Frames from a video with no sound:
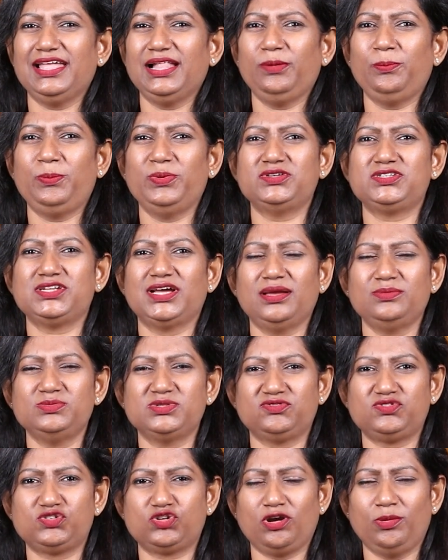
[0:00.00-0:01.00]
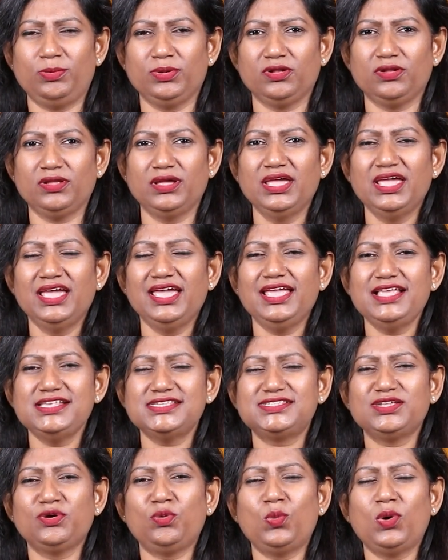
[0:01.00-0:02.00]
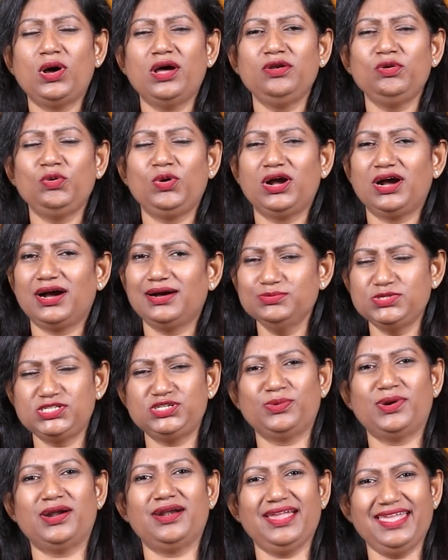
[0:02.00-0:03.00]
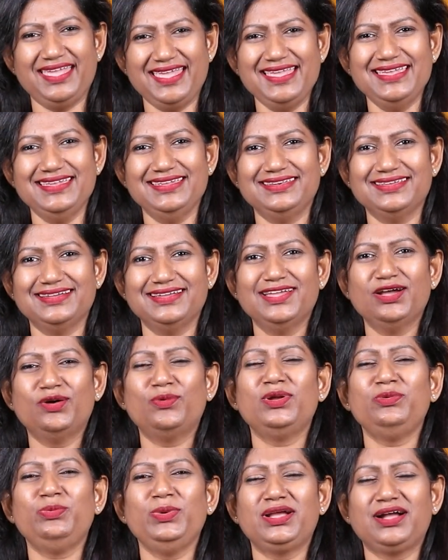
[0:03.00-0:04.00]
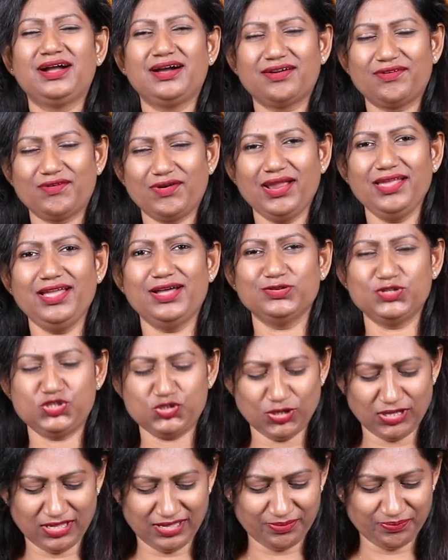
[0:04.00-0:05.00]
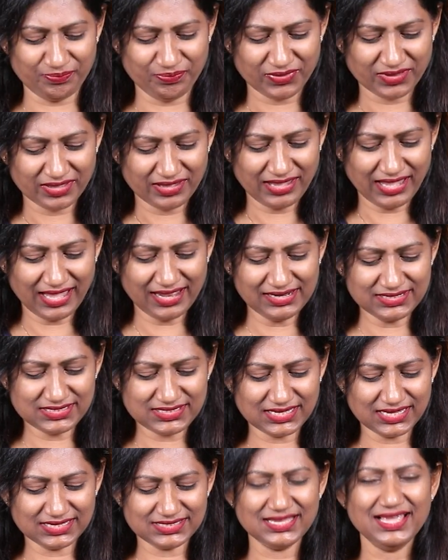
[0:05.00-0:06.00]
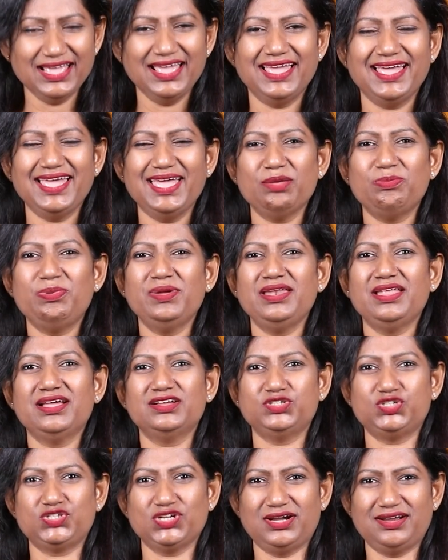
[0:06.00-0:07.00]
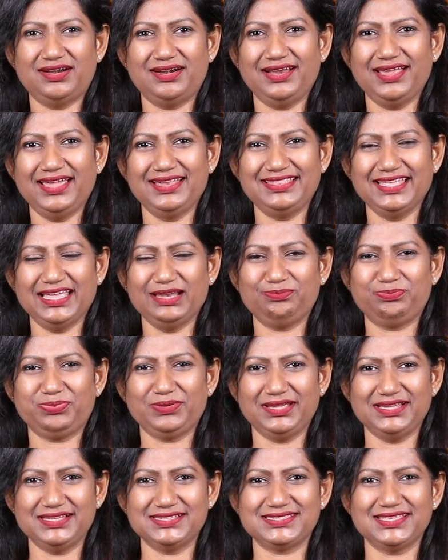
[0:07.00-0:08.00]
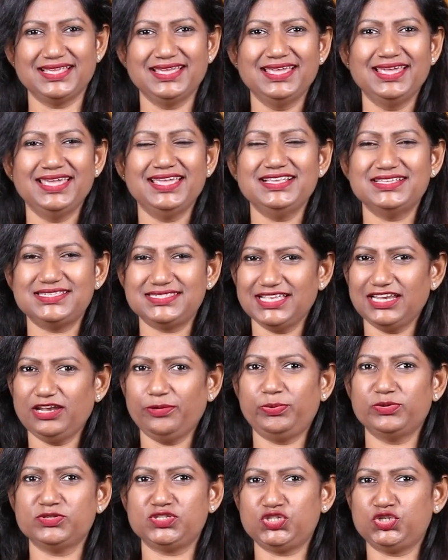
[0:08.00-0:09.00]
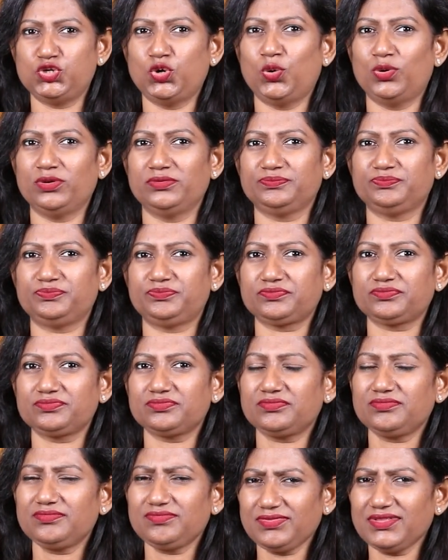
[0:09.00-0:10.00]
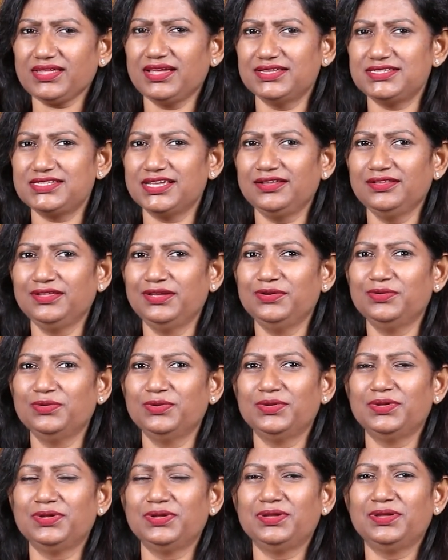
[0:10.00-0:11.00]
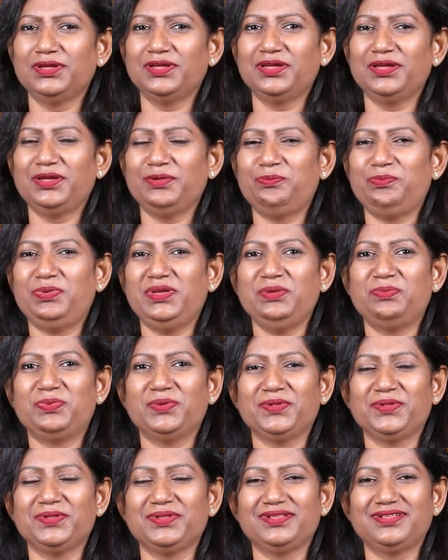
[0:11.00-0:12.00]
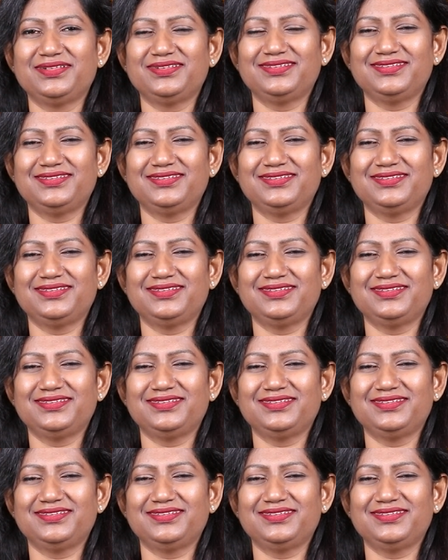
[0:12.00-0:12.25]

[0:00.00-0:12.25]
help in times of trouble. He's the one who comes to our aid when we cry out to him. And it says, Eben Hajar, at that place, he set up a stone. I tell you, people